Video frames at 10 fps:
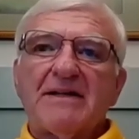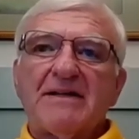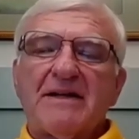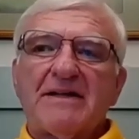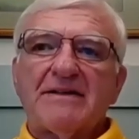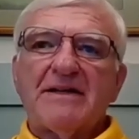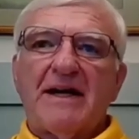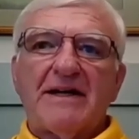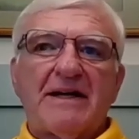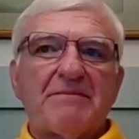And
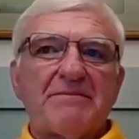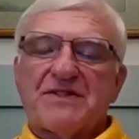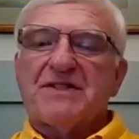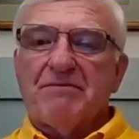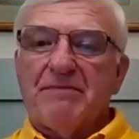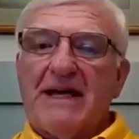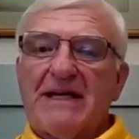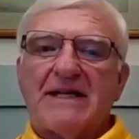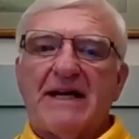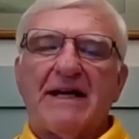I'm just
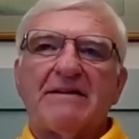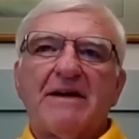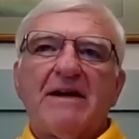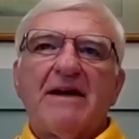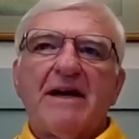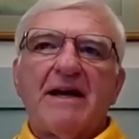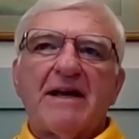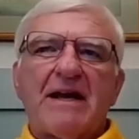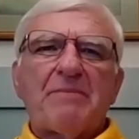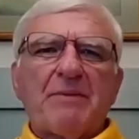amazed at it.
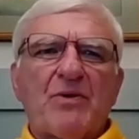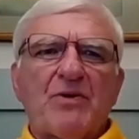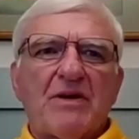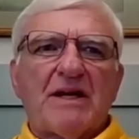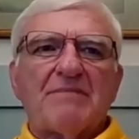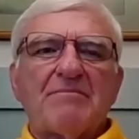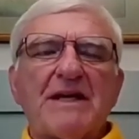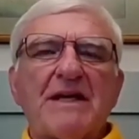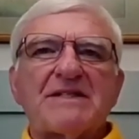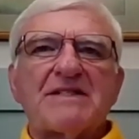And a lot of people
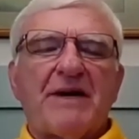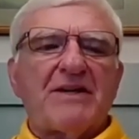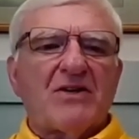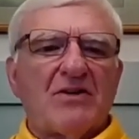look at me and